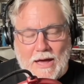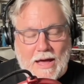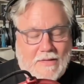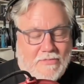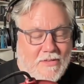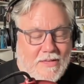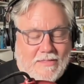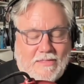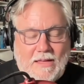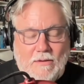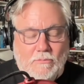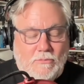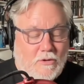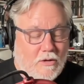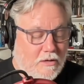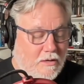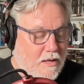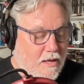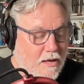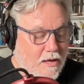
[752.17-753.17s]
I think that,
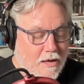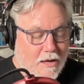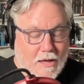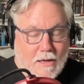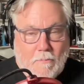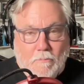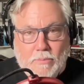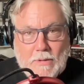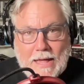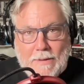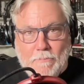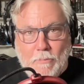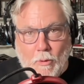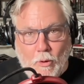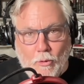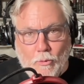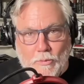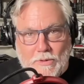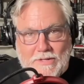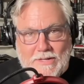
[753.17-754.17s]
look, Black
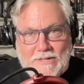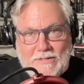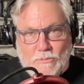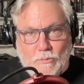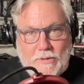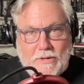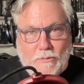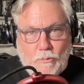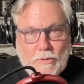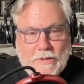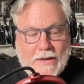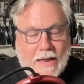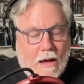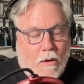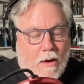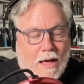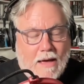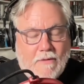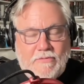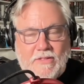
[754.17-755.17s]
Bolt, we
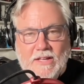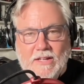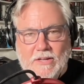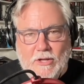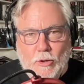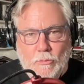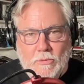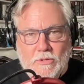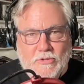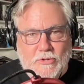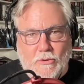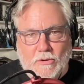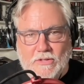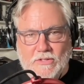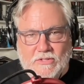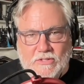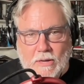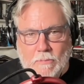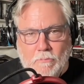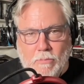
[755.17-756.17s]
now have the Inhumans are in
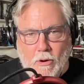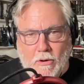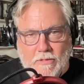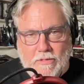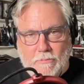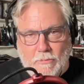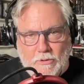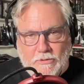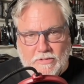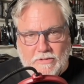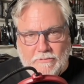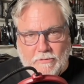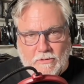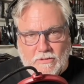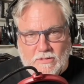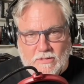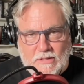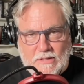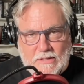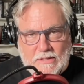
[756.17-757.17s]
some part of the
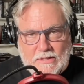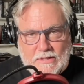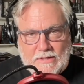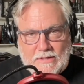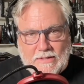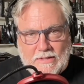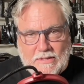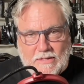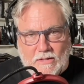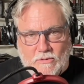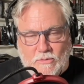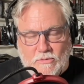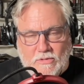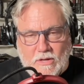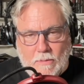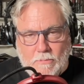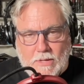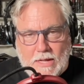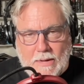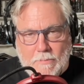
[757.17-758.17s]
multiverse because we
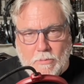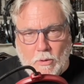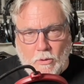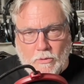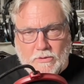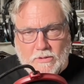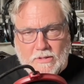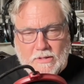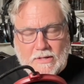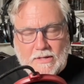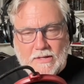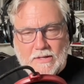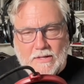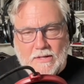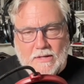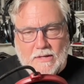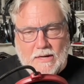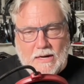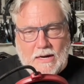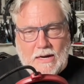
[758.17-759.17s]
saw Black Bolt.
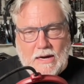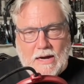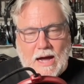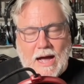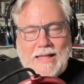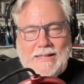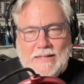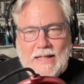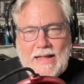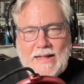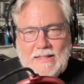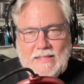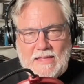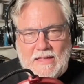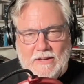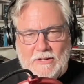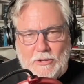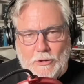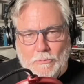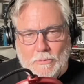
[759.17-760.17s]
I like the
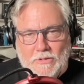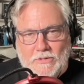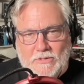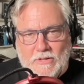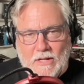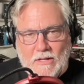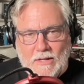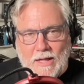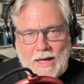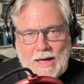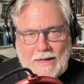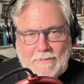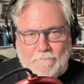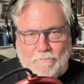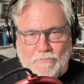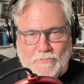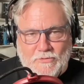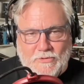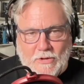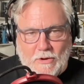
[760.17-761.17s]
Inhumans a lot.
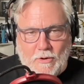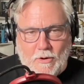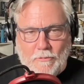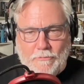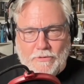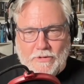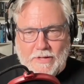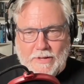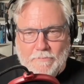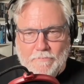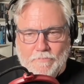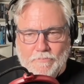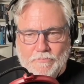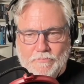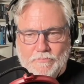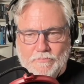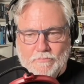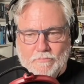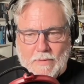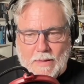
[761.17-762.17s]
So hopefully
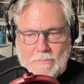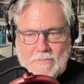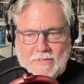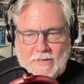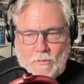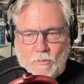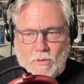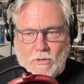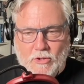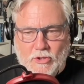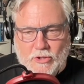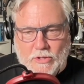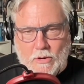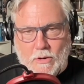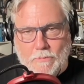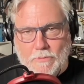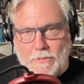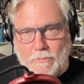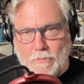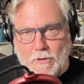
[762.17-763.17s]
maybe they will show
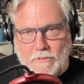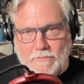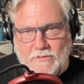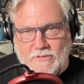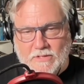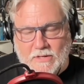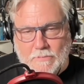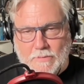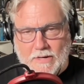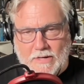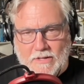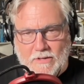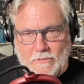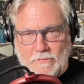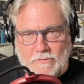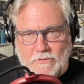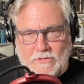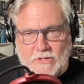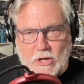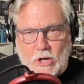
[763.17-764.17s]
up in the Marvel Cinematic
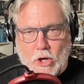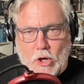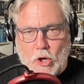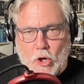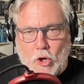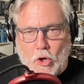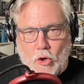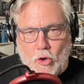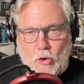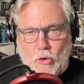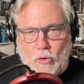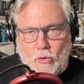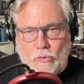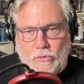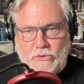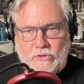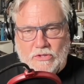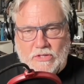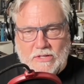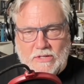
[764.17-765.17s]
Universe.
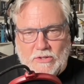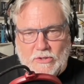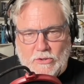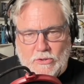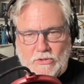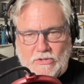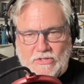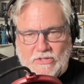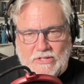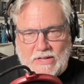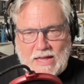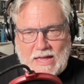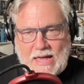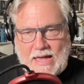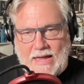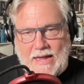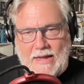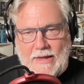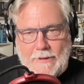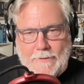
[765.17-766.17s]
Who's to
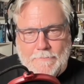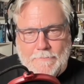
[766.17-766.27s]
say?